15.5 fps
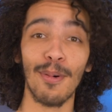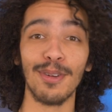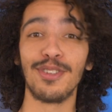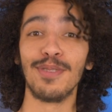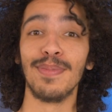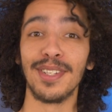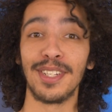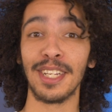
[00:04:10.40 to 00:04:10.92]
know
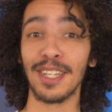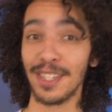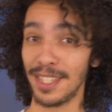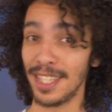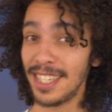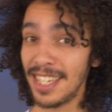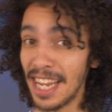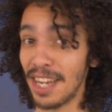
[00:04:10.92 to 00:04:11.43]
what you're missing,
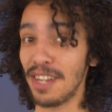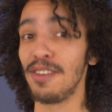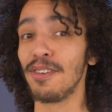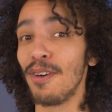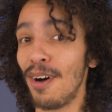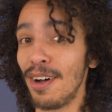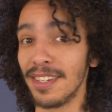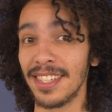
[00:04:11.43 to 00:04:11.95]
because the second you
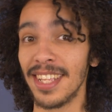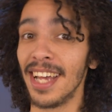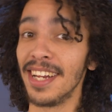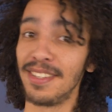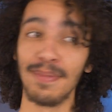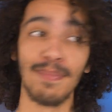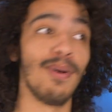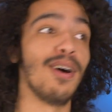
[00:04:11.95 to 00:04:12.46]
go onto that,
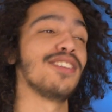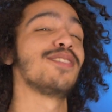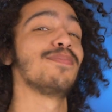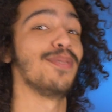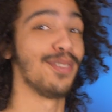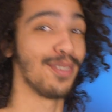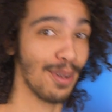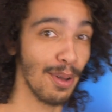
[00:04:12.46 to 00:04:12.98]
it's
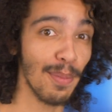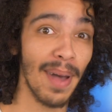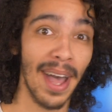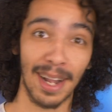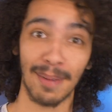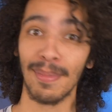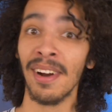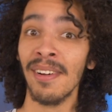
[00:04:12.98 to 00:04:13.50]
impossible to go back,